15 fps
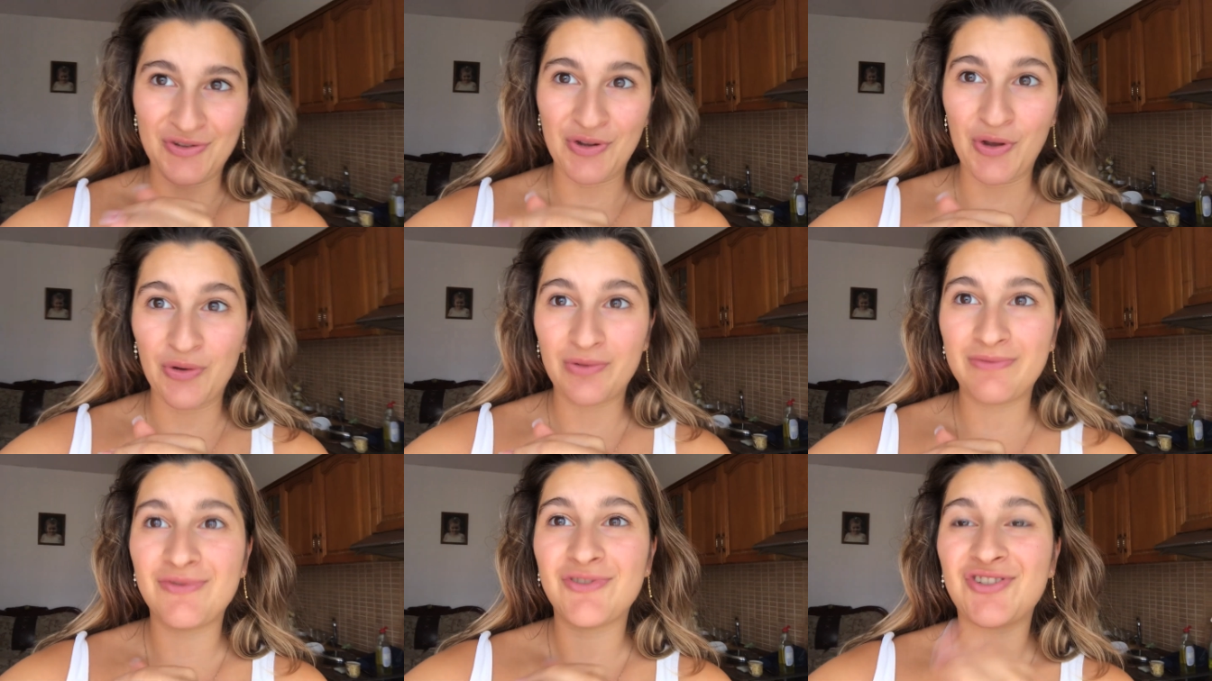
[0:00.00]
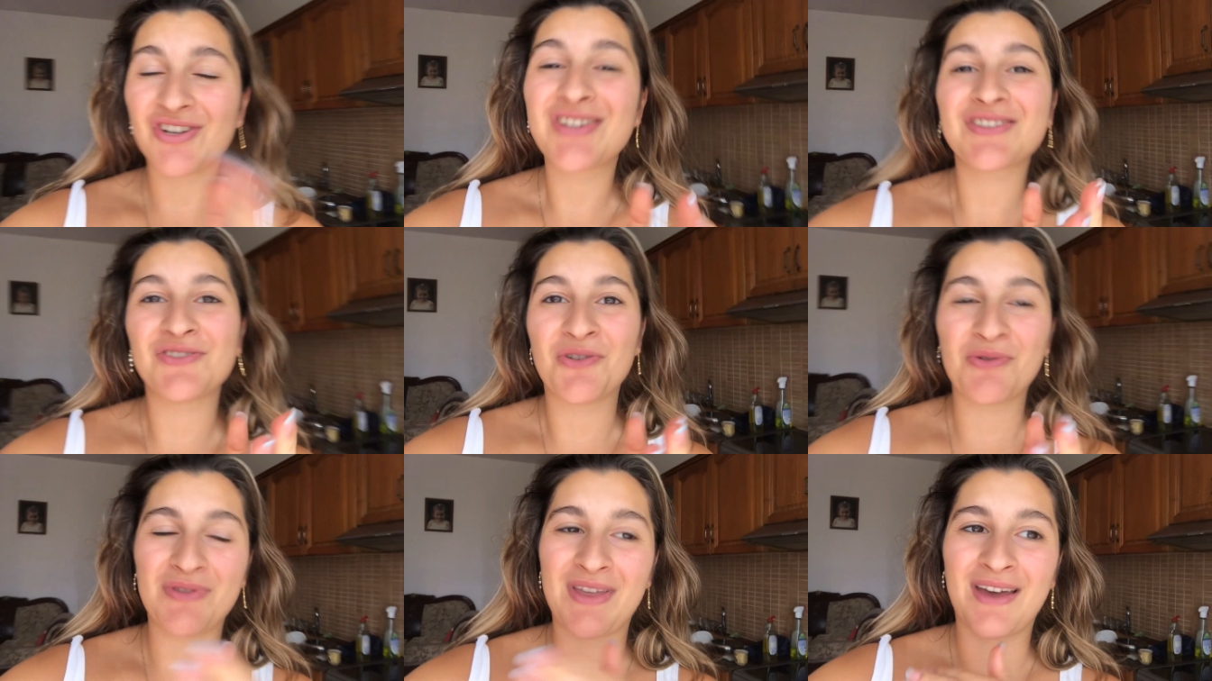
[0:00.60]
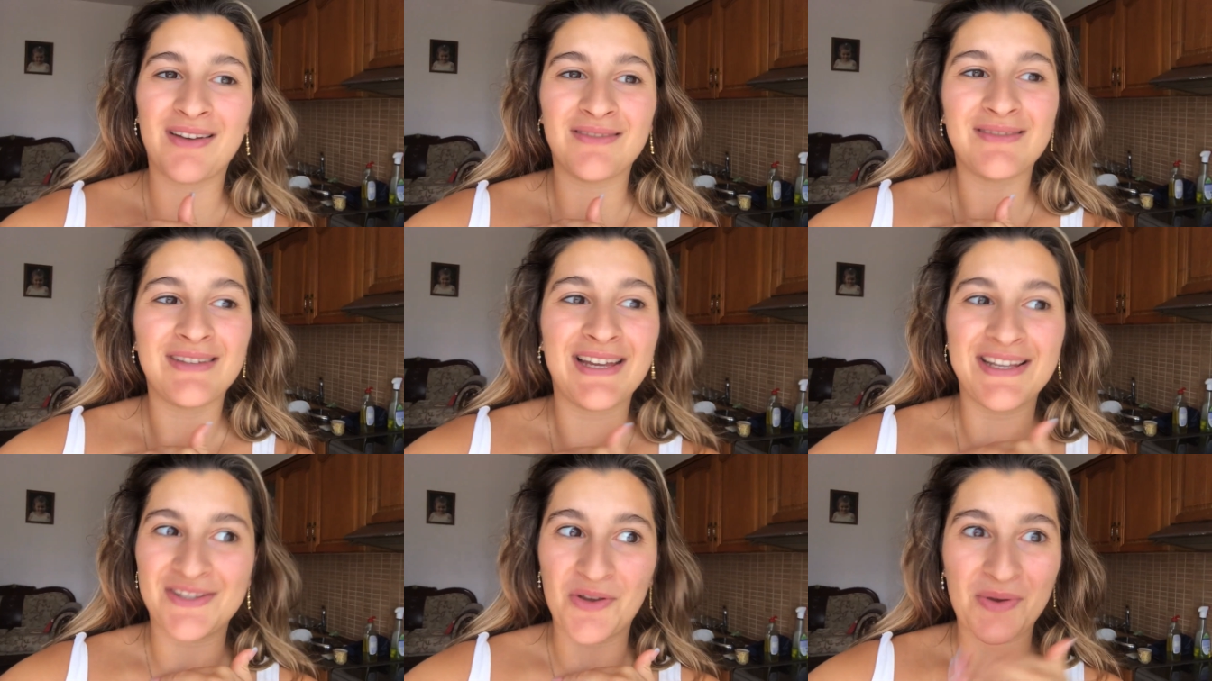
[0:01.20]
know, just know that
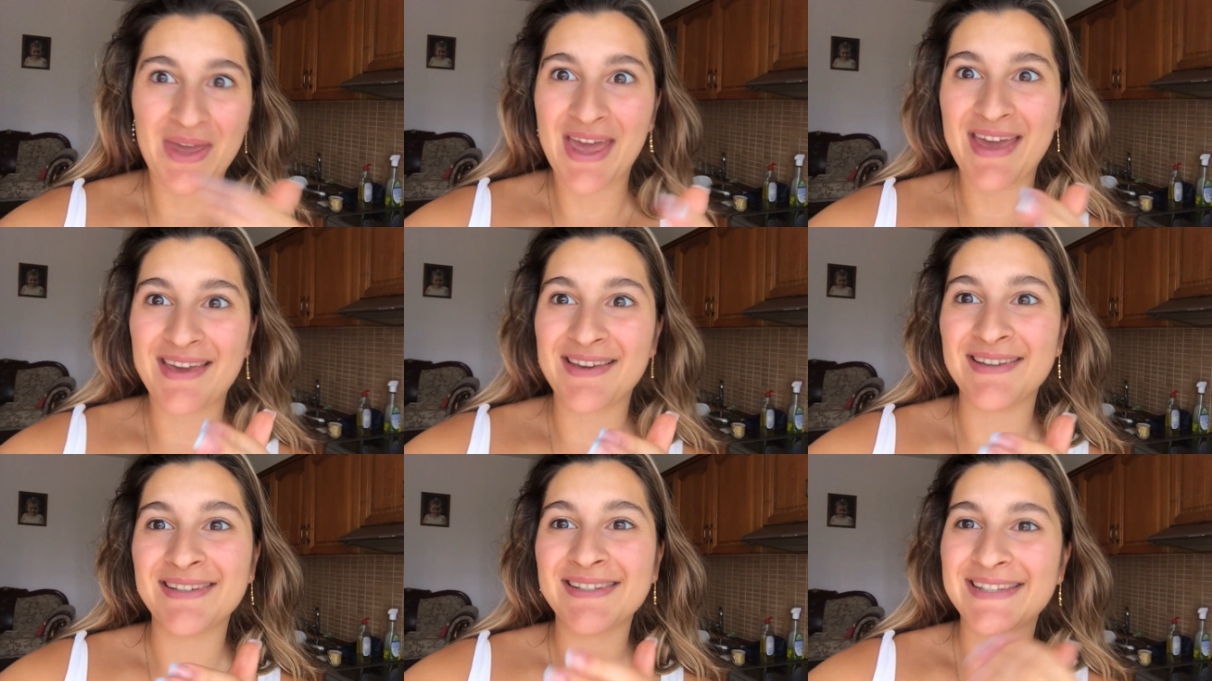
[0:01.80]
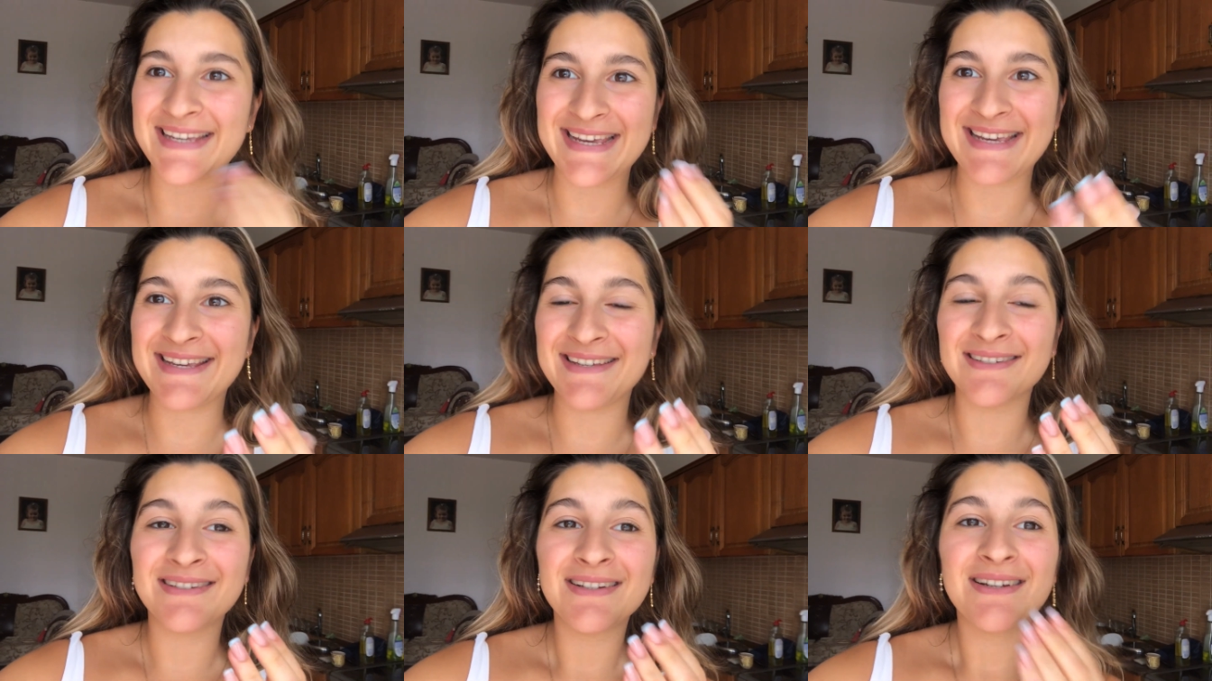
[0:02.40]
it's okay to eat.